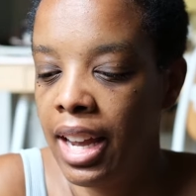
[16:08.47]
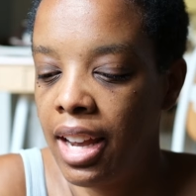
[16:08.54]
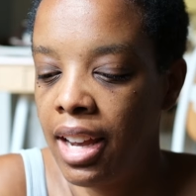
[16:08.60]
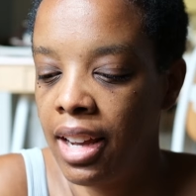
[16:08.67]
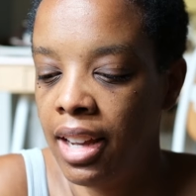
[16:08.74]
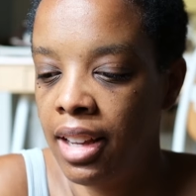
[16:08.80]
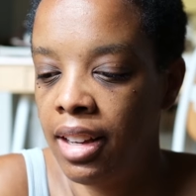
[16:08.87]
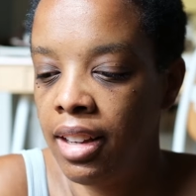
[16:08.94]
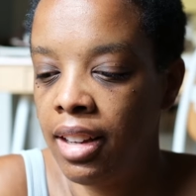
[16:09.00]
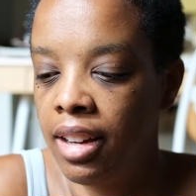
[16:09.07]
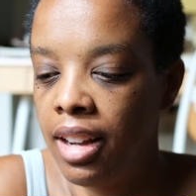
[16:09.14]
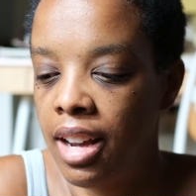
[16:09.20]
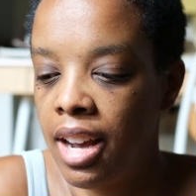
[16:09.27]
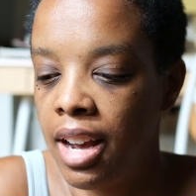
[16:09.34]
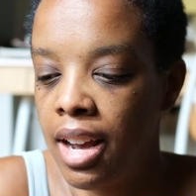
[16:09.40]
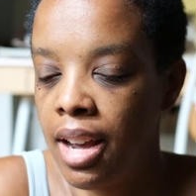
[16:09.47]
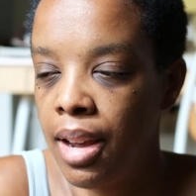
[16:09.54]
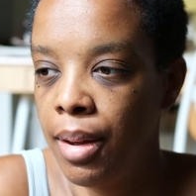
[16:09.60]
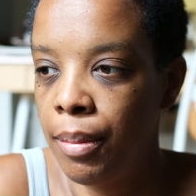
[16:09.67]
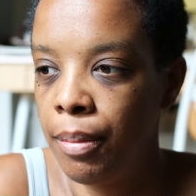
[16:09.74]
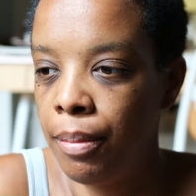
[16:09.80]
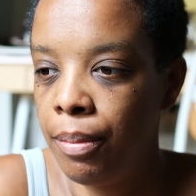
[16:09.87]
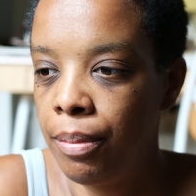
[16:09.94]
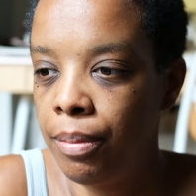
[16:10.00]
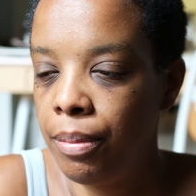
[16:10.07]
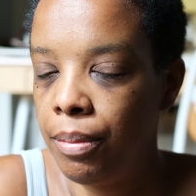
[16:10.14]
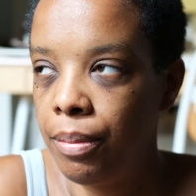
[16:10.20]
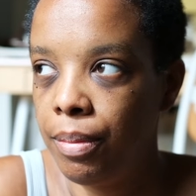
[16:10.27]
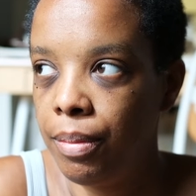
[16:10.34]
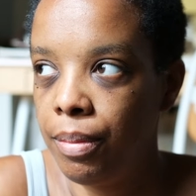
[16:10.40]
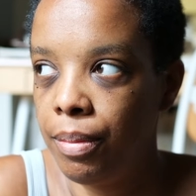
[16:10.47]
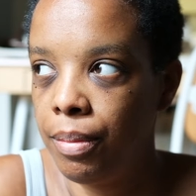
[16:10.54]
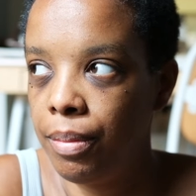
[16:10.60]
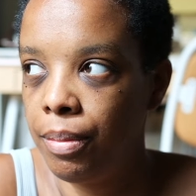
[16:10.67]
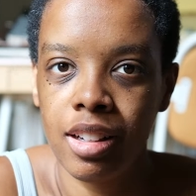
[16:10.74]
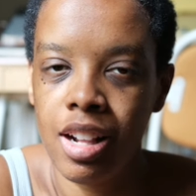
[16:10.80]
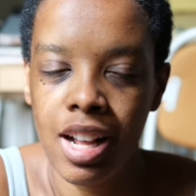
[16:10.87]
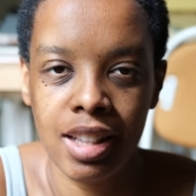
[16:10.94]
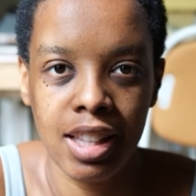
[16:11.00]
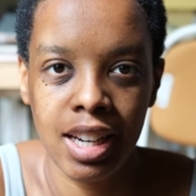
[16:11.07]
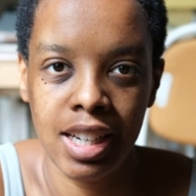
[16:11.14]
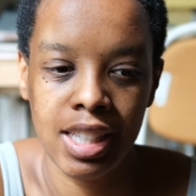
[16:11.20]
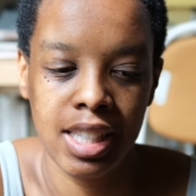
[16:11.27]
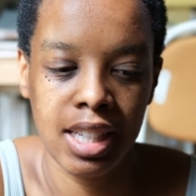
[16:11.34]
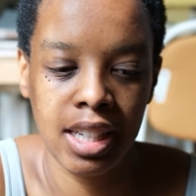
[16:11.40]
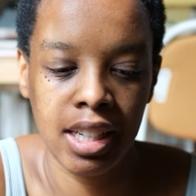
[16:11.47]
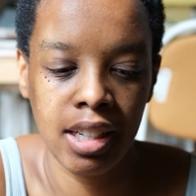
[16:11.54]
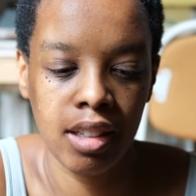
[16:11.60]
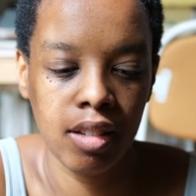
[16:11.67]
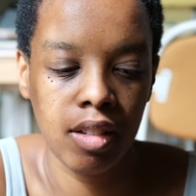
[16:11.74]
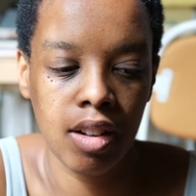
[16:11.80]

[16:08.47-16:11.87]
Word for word: And I'm glad that I did it,